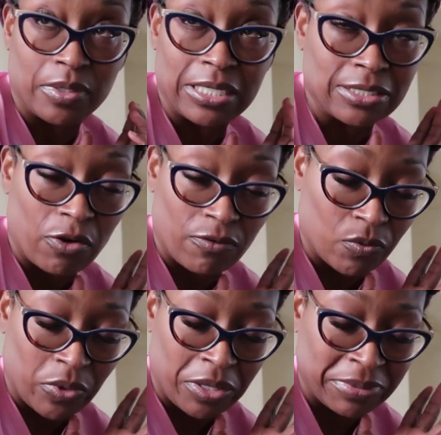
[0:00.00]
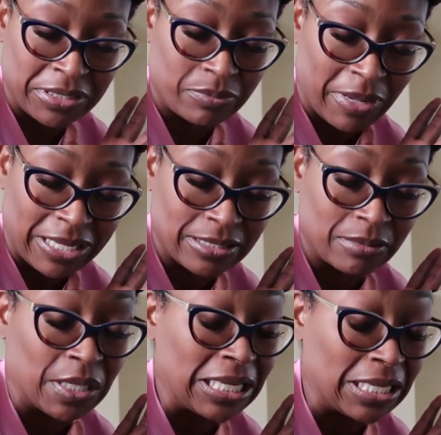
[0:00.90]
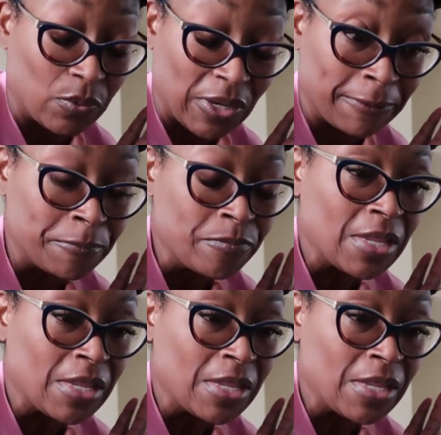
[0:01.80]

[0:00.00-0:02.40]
It's overwhelming space. But anyway,